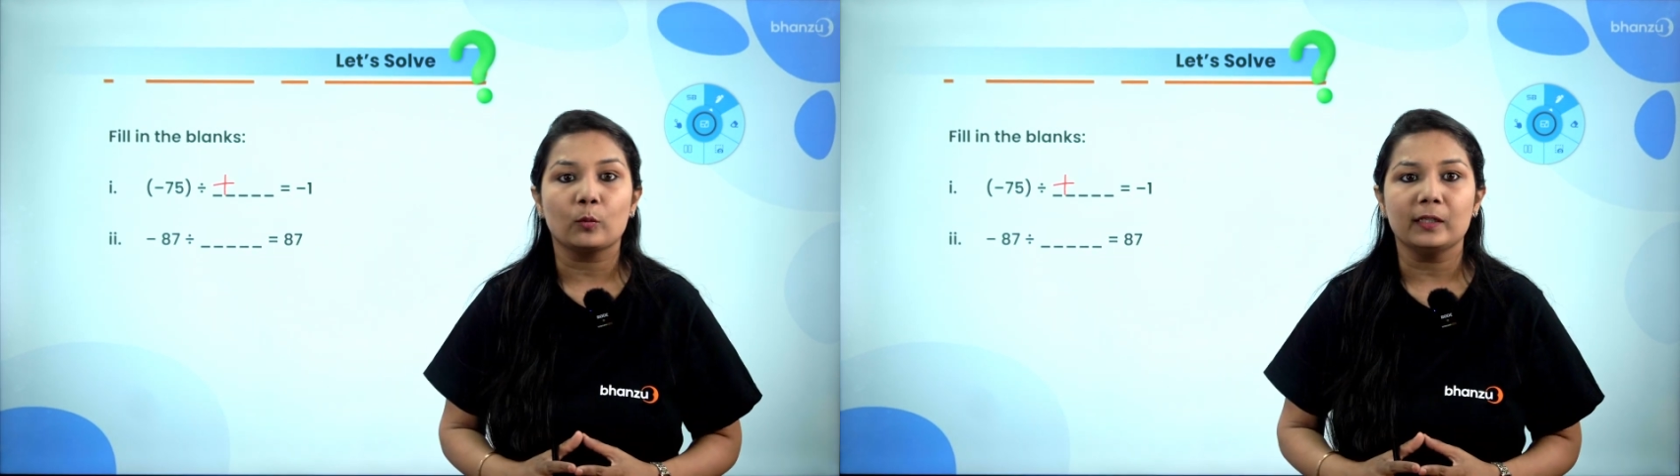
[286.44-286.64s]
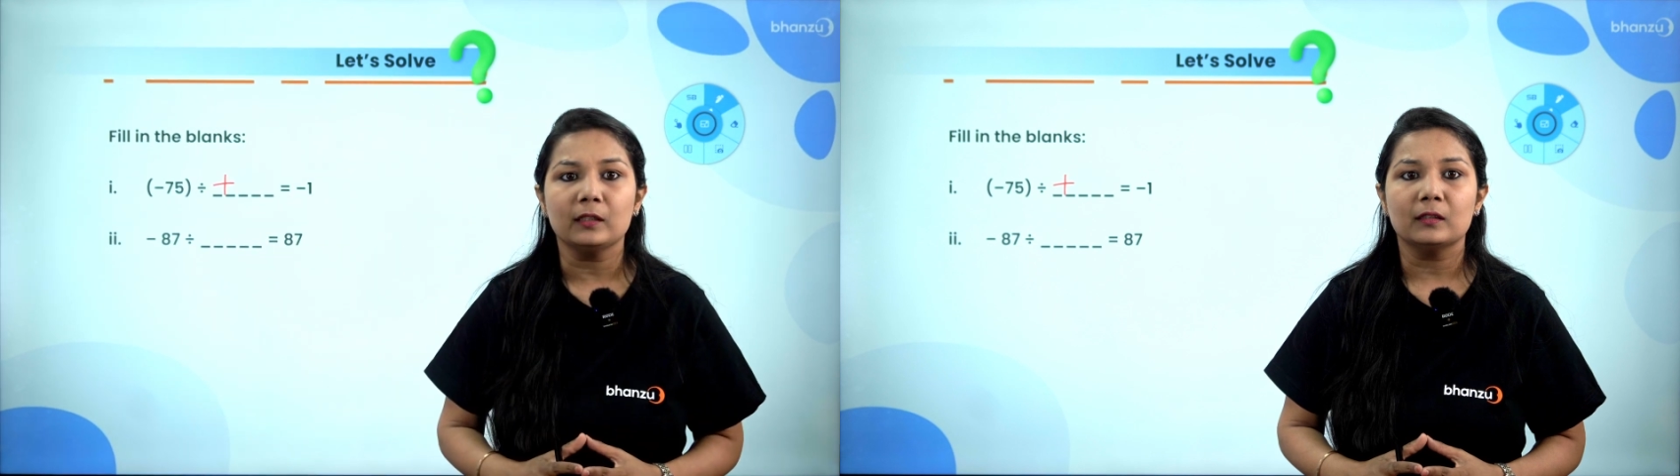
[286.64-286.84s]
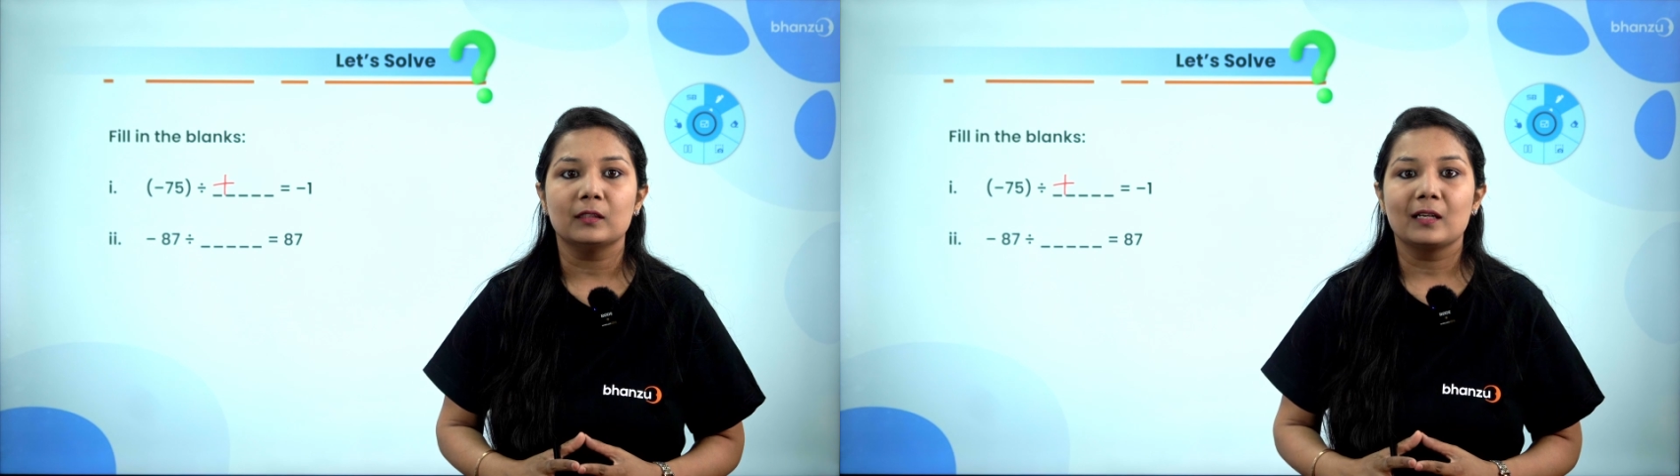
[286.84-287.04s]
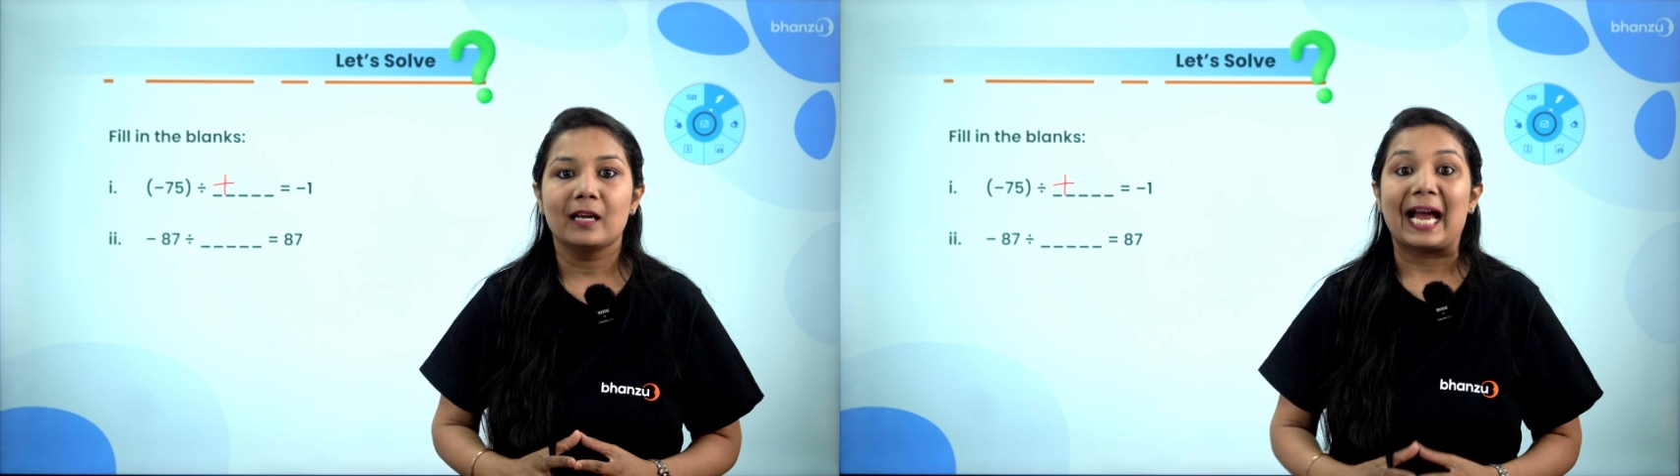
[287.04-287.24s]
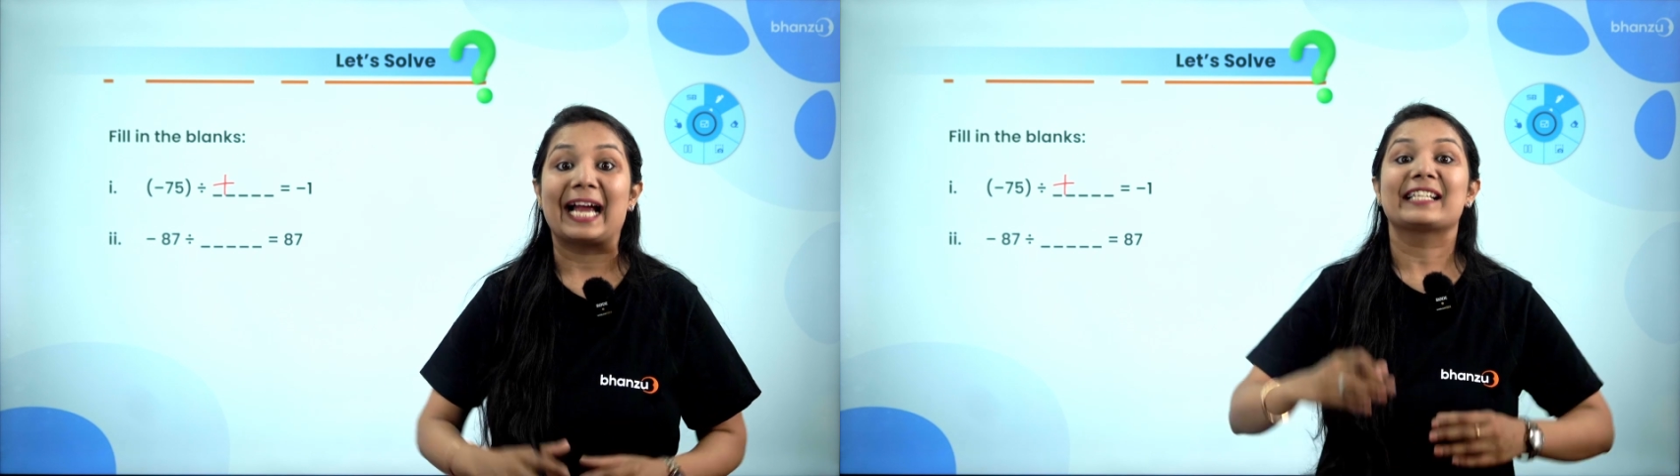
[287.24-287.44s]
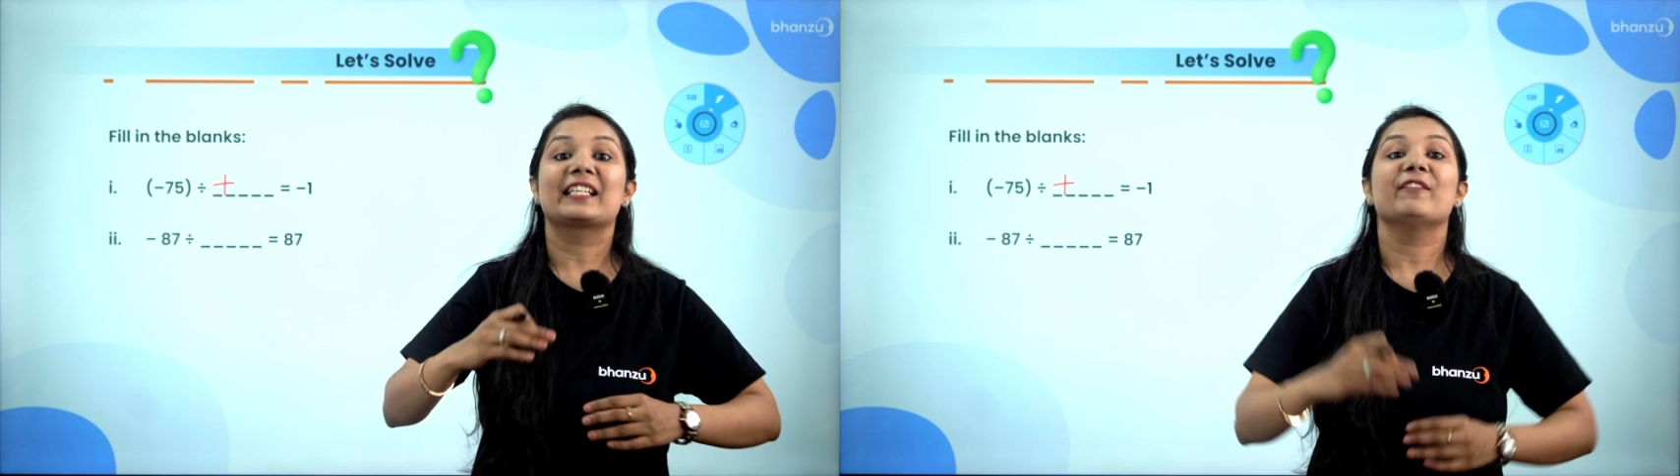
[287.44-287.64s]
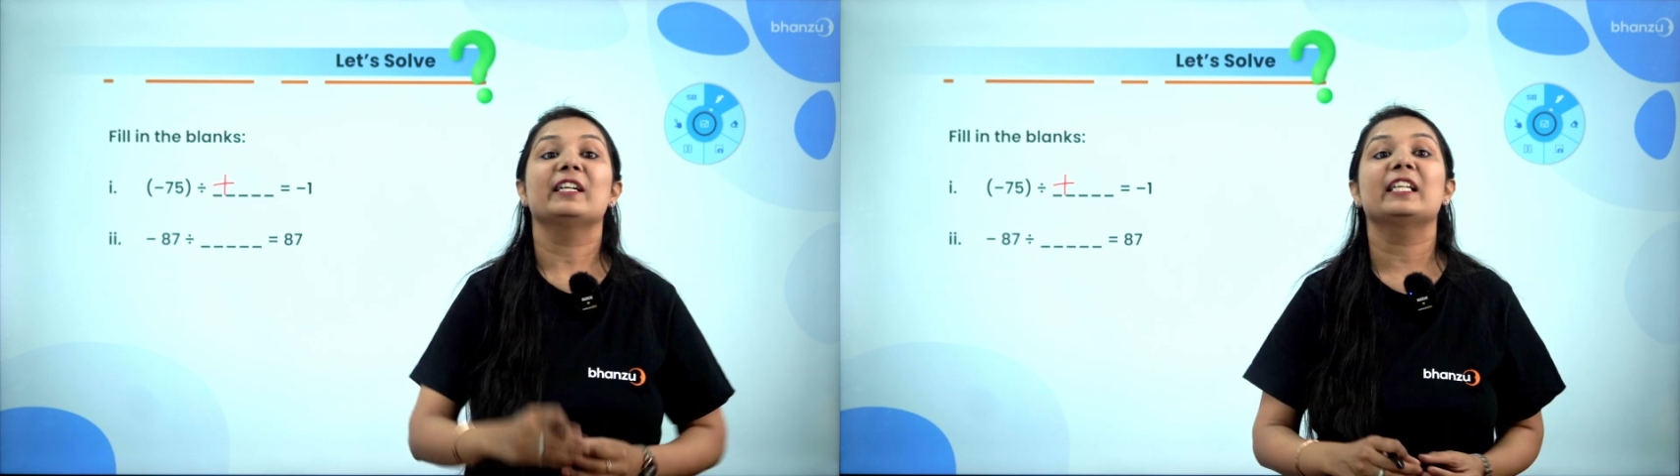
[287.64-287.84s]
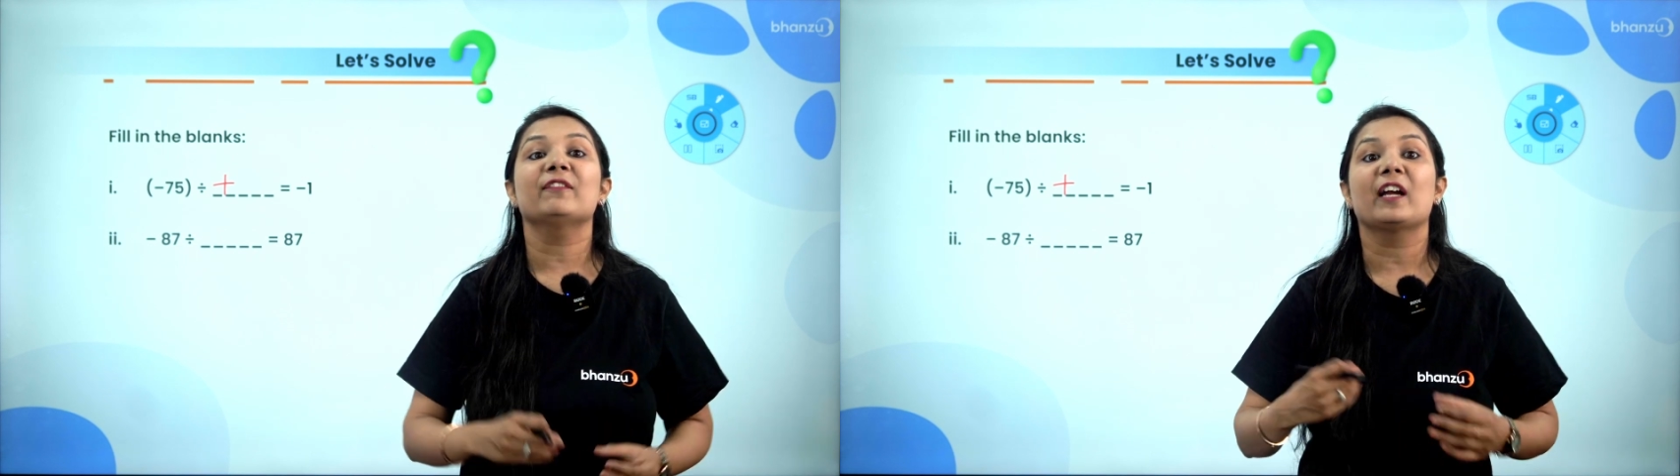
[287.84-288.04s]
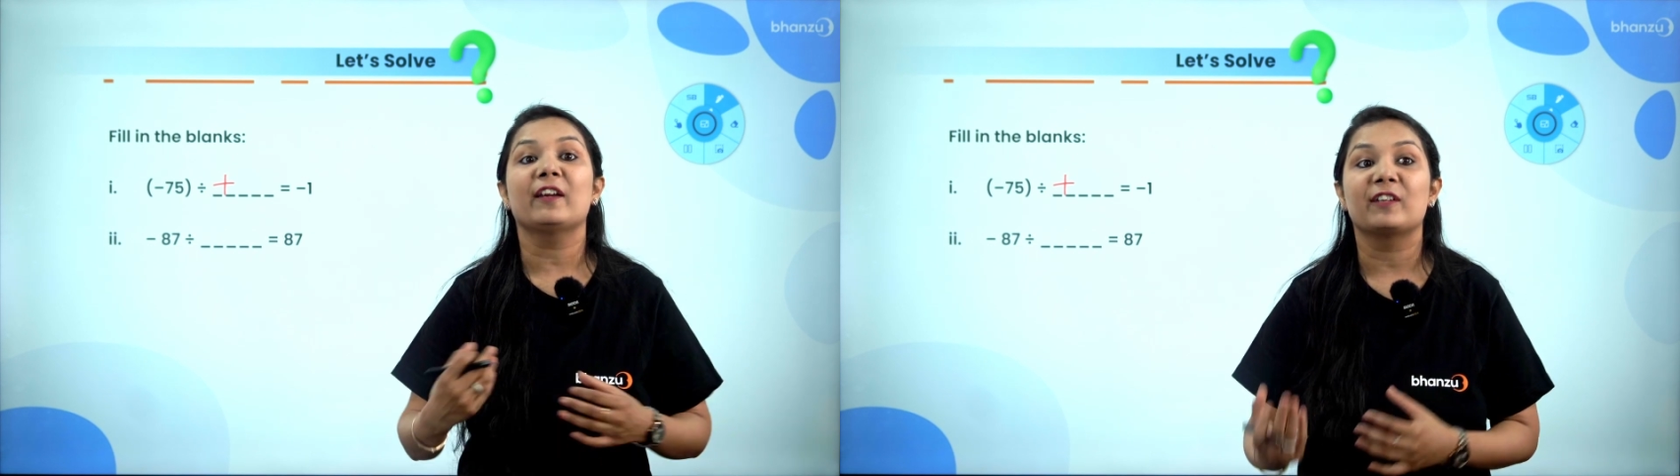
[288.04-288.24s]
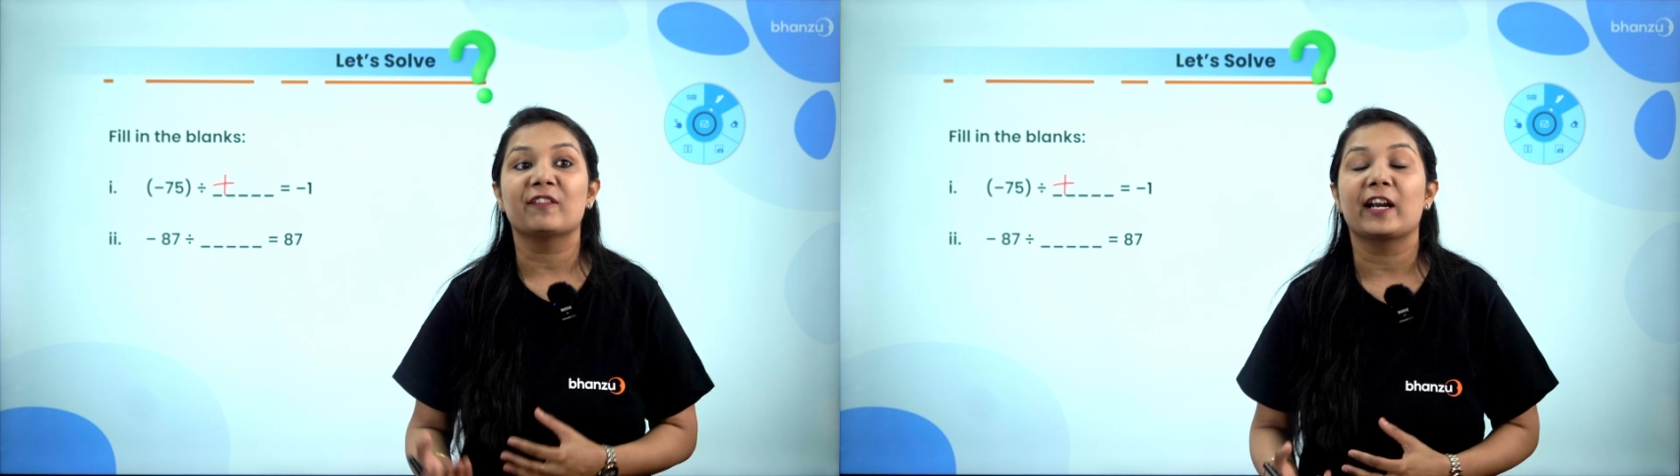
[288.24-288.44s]
over here. And
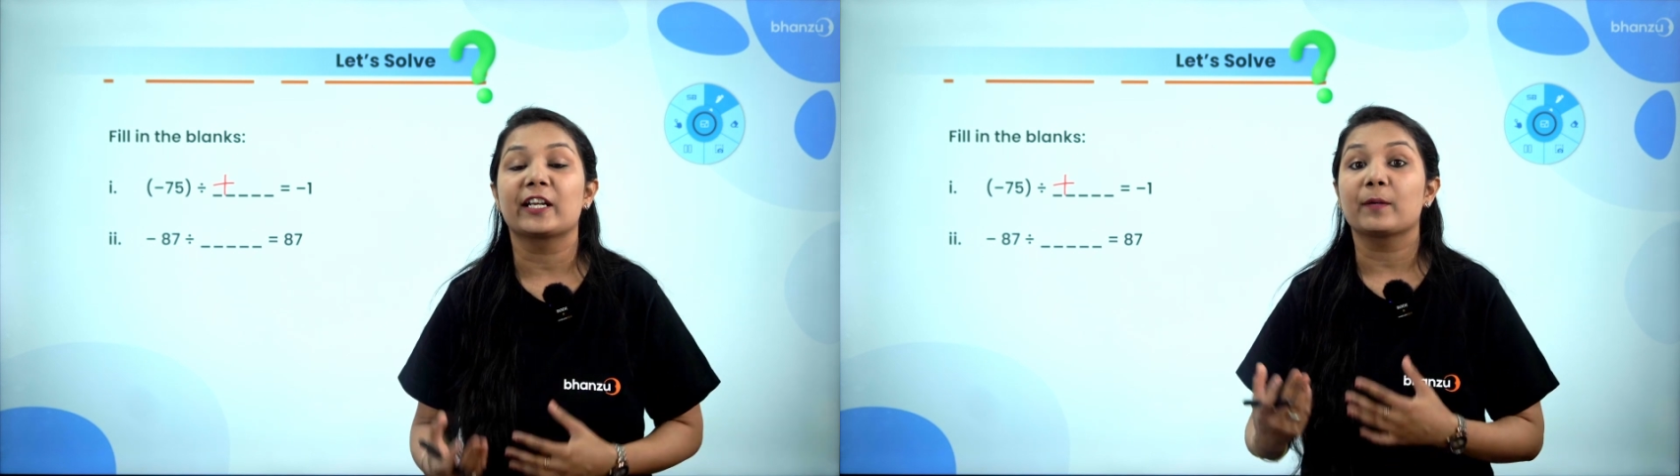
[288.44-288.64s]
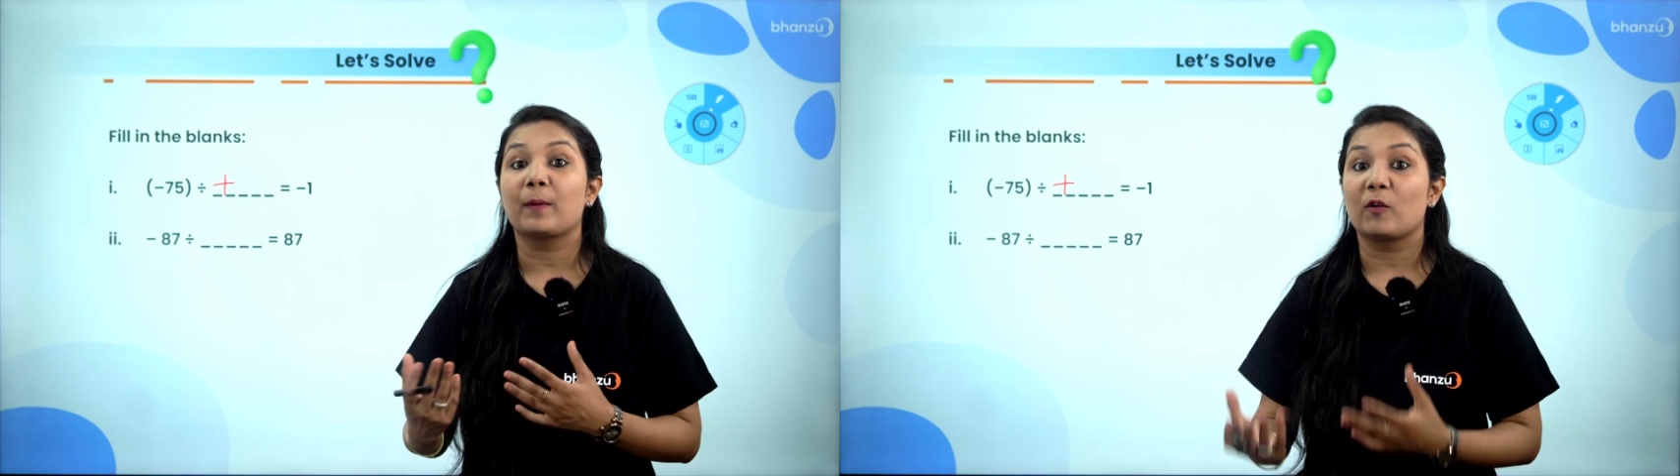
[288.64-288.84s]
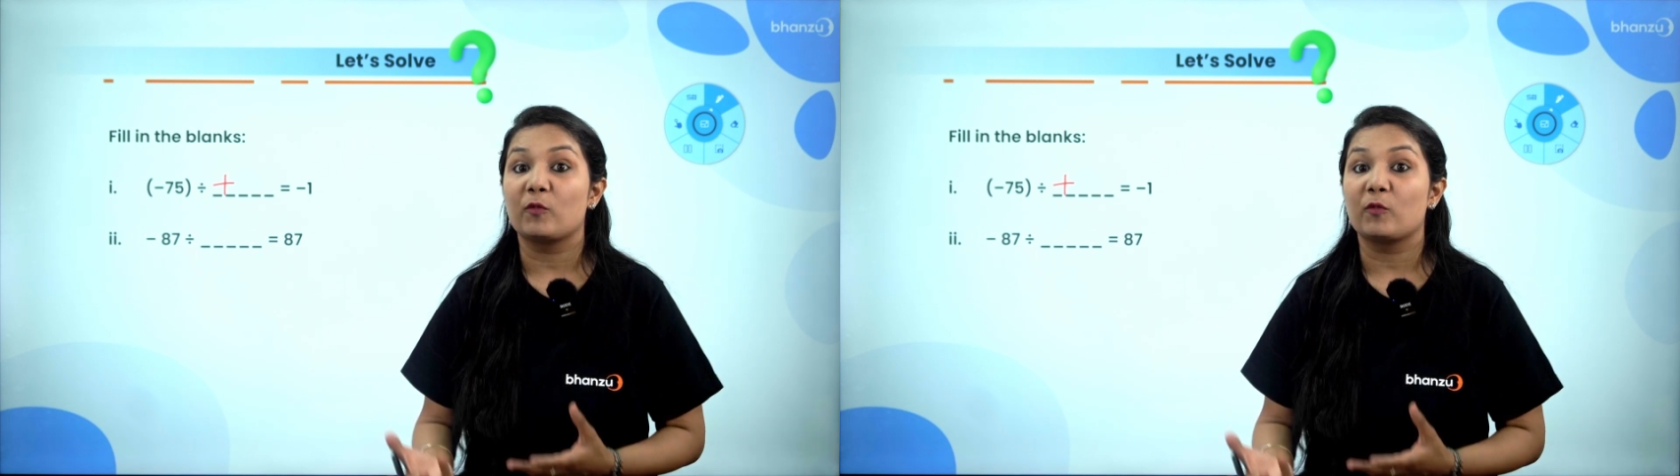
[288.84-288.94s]
75 divided by